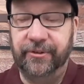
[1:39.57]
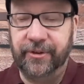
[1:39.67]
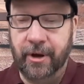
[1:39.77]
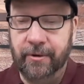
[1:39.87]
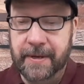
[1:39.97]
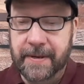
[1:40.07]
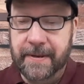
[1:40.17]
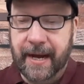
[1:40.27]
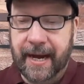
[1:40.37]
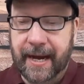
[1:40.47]
So
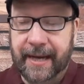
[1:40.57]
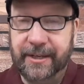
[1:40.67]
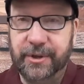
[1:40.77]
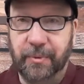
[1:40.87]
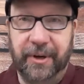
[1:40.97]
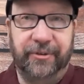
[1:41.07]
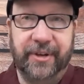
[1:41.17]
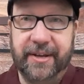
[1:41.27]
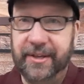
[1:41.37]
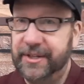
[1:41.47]
I just want to
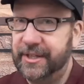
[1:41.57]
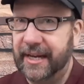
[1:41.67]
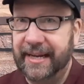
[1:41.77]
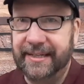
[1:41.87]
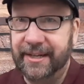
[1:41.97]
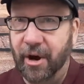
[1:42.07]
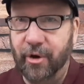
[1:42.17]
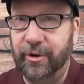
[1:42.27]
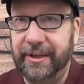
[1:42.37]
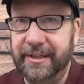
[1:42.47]
say this is a
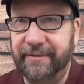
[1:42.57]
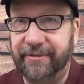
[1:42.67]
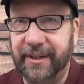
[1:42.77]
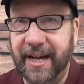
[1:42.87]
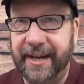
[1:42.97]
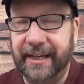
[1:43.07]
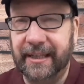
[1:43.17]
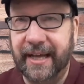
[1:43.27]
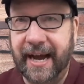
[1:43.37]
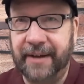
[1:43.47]
totally different kind of
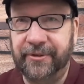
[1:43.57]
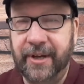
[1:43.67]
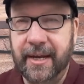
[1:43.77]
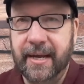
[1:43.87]
class,